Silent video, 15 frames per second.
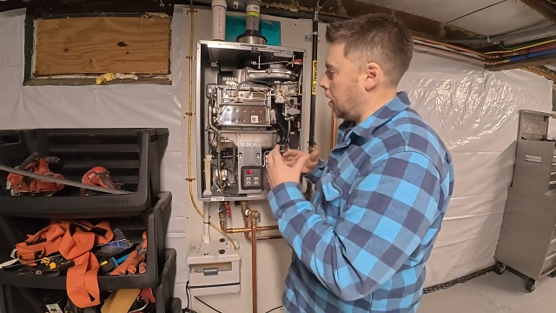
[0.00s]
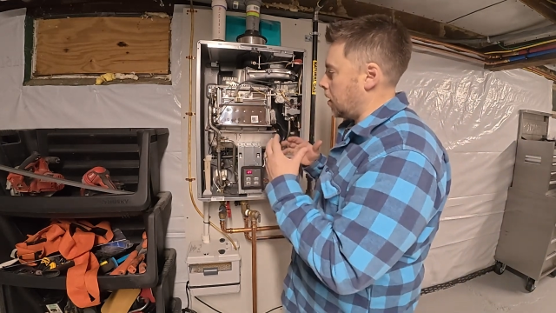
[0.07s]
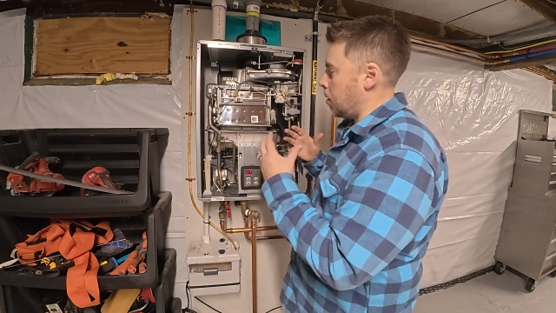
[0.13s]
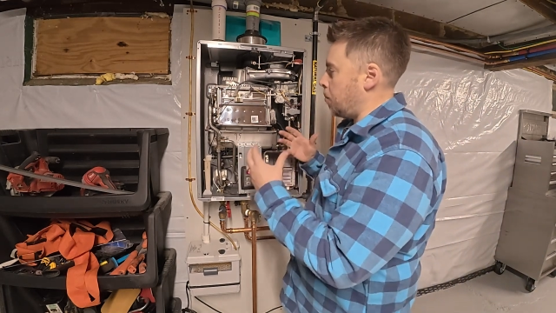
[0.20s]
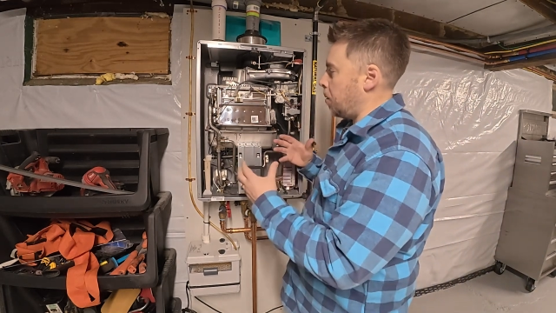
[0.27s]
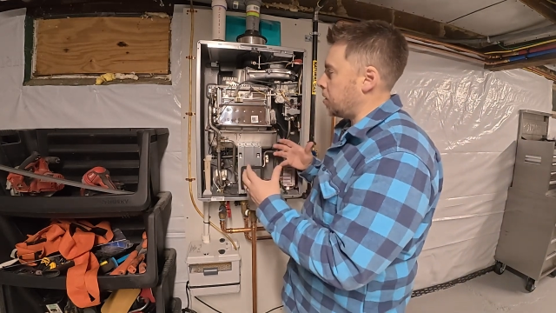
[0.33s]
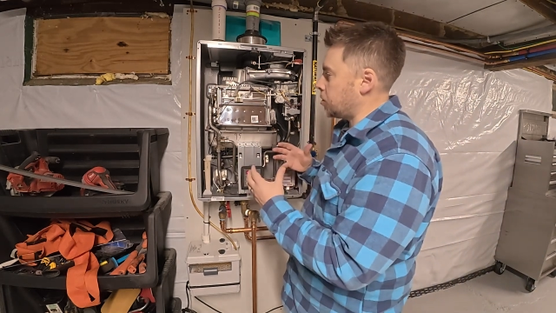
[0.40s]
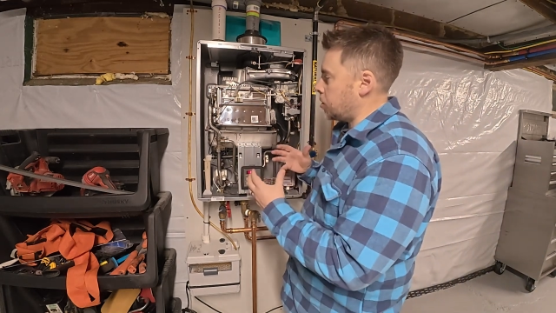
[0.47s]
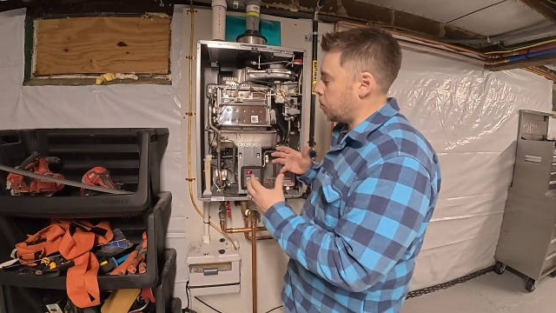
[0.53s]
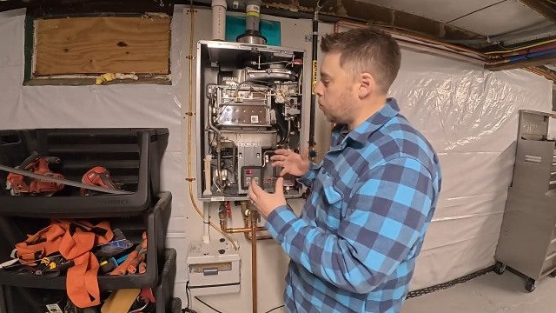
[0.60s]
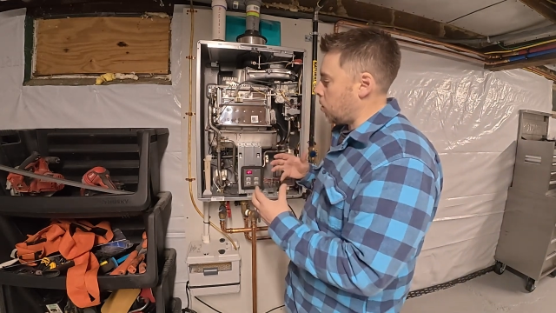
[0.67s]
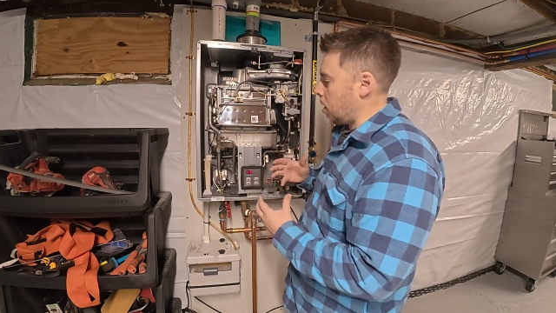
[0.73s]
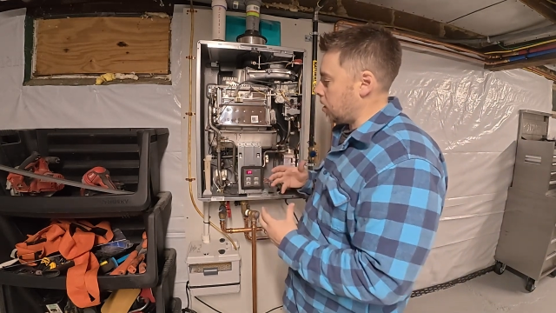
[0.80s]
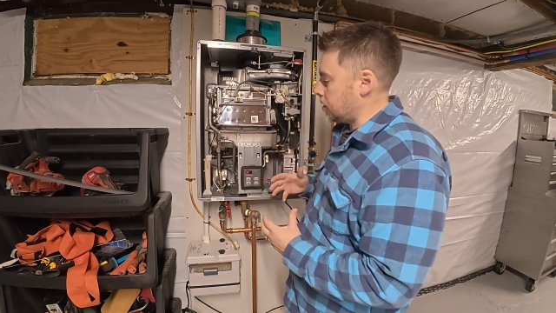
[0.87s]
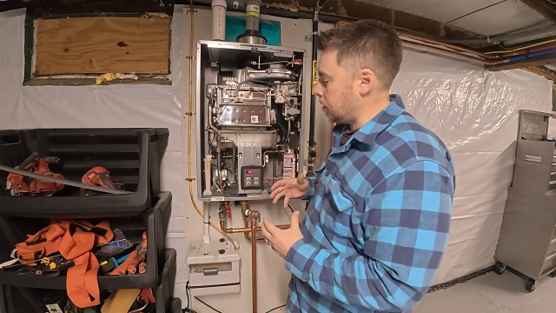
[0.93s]
combustion
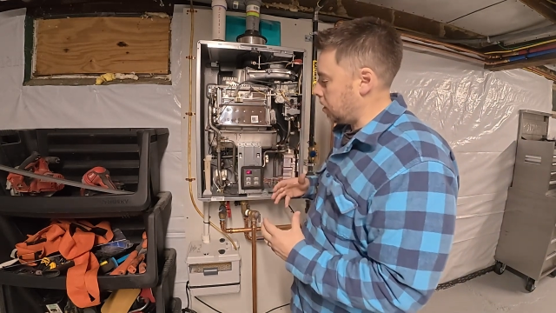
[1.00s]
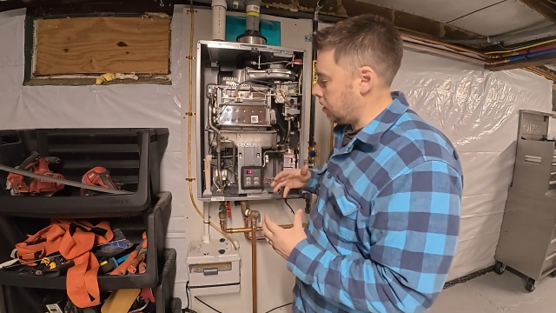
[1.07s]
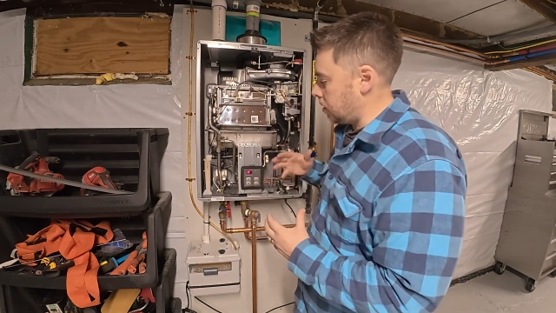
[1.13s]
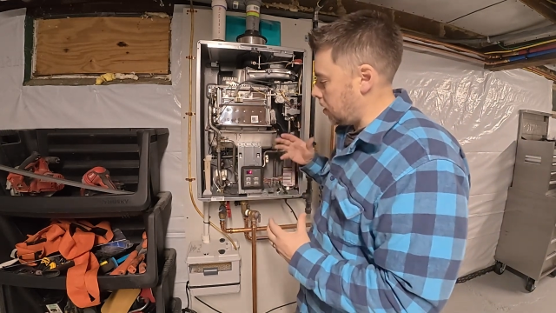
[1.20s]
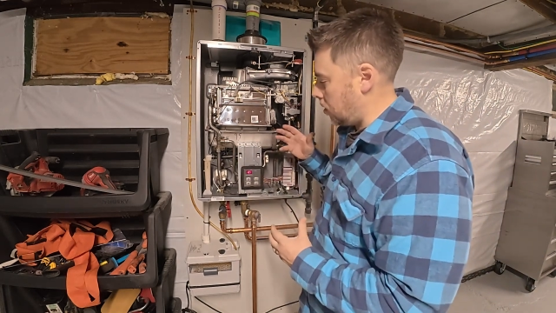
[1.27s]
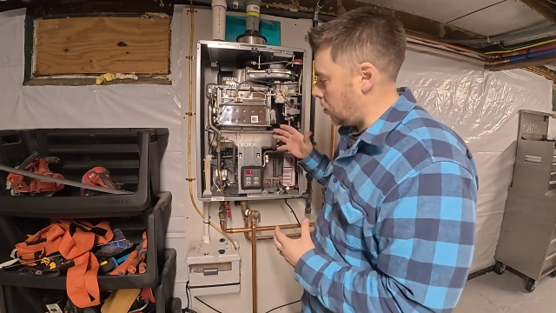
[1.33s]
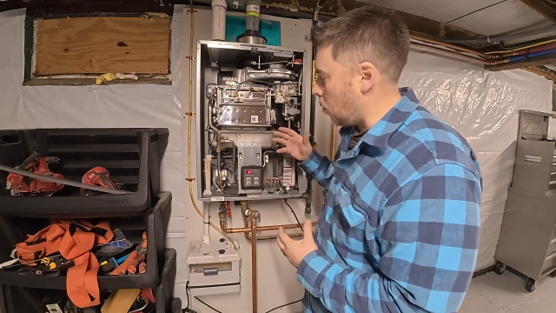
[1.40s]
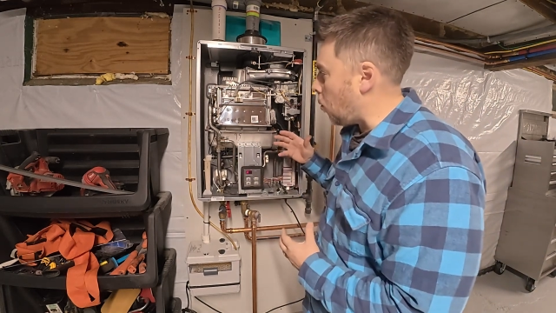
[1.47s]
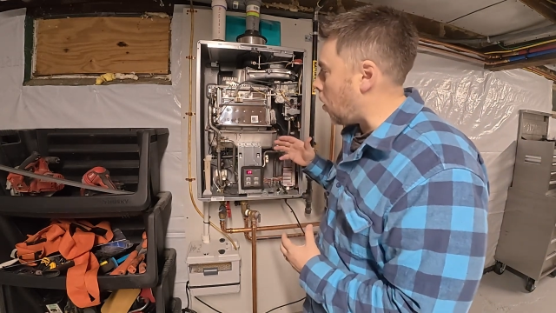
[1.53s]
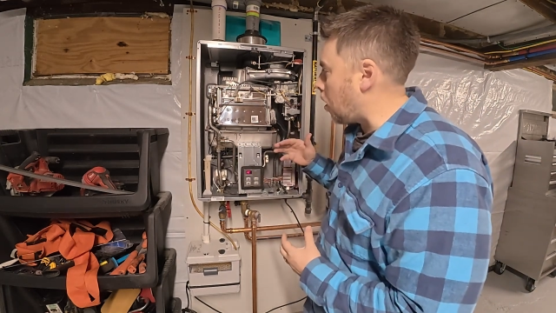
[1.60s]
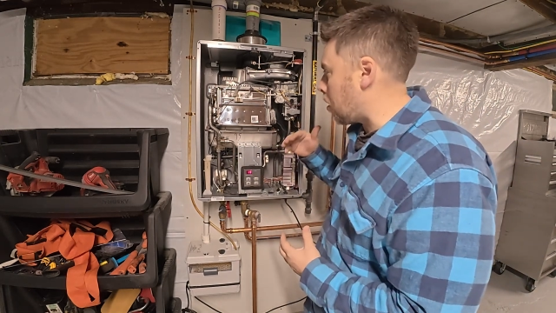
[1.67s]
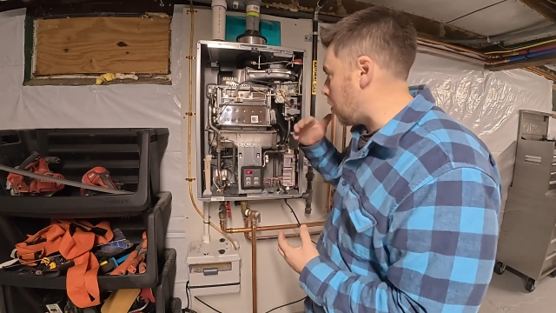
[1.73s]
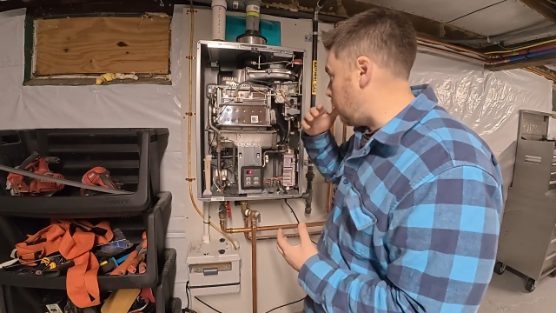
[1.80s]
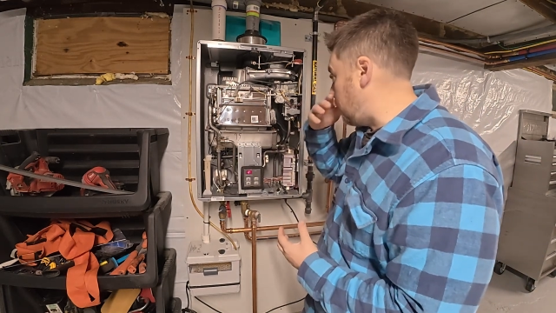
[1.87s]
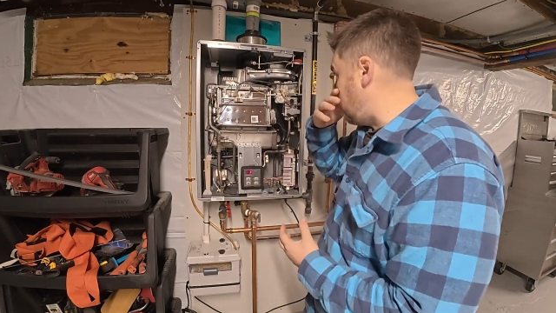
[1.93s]
process and the
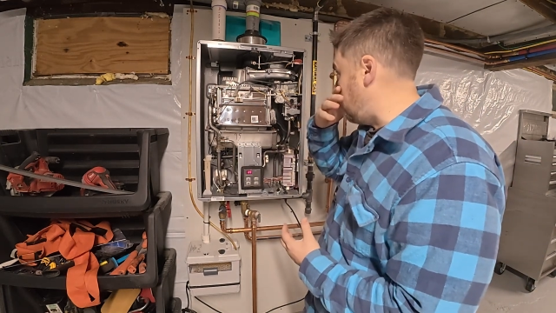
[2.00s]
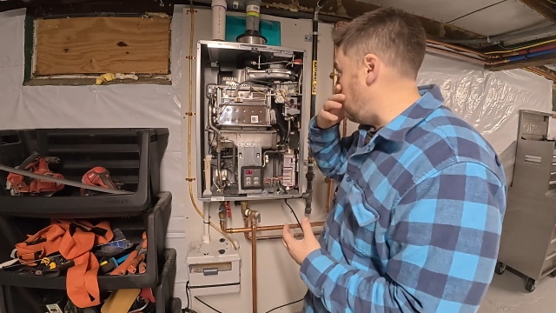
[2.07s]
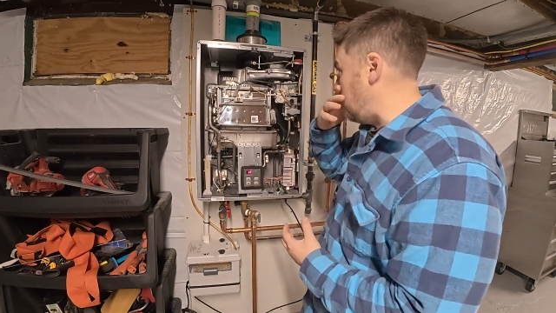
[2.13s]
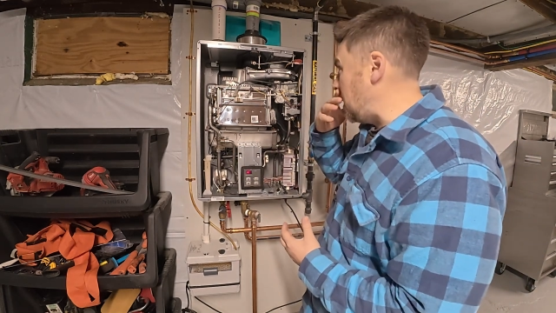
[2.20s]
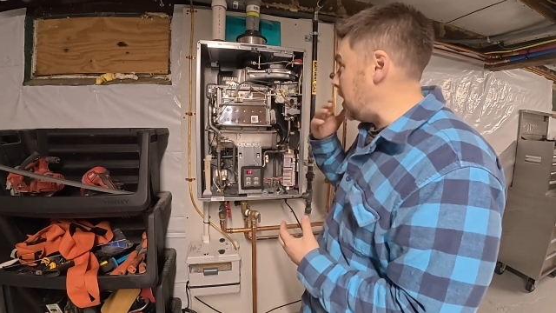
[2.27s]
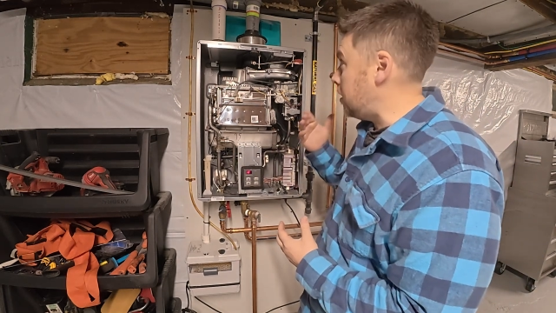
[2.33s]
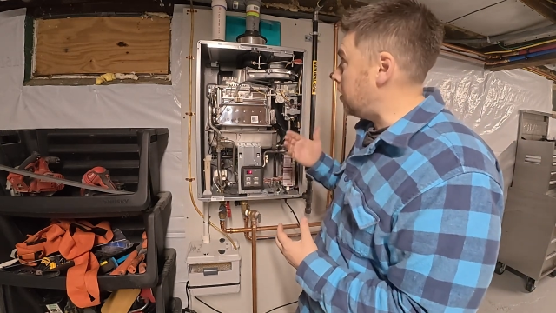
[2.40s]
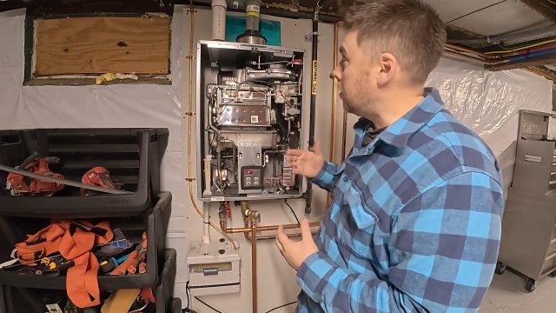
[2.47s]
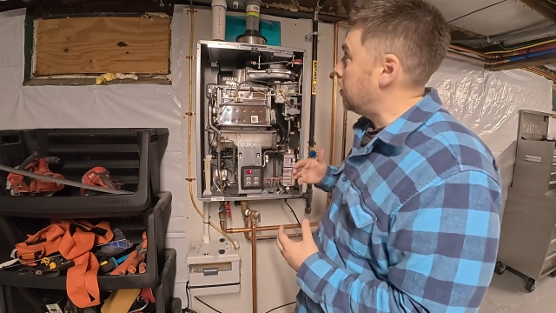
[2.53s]
water meet.